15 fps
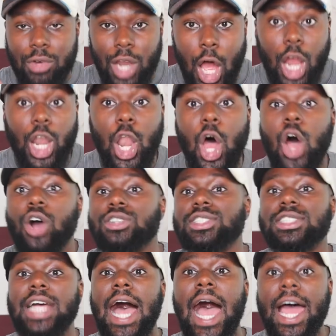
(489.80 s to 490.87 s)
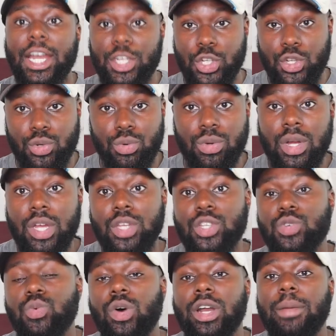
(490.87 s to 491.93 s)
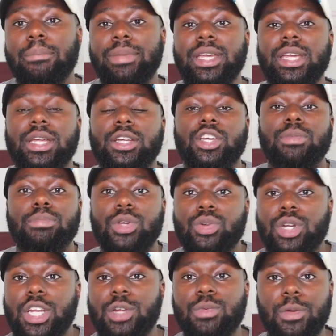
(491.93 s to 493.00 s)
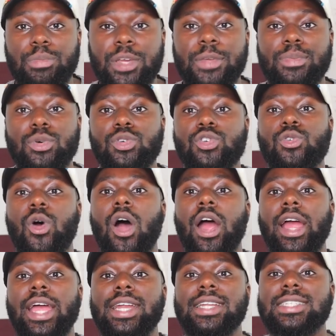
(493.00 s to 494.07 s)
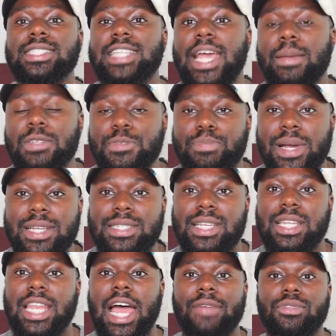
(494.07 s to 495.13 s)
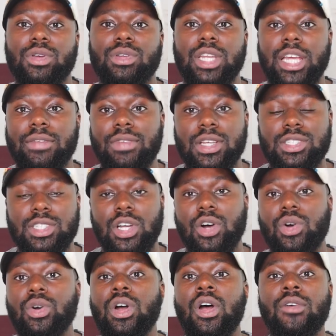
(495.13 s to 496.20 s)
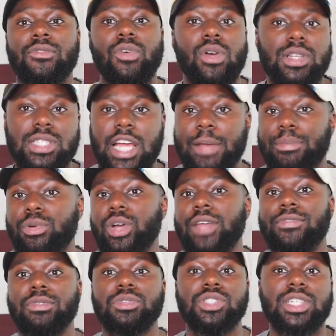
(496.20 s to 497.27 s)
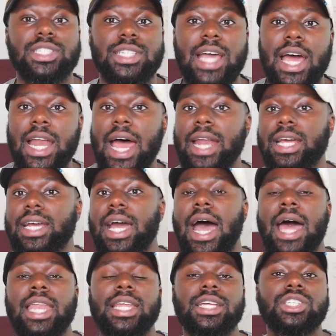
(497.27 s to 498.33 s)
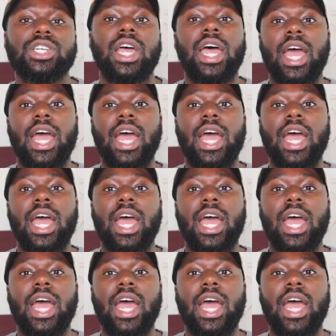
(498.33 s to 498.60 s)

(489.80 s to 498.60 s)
alongside you. You want to be in community with people who are in the same space in life you're living. So, for example, if you just got out of college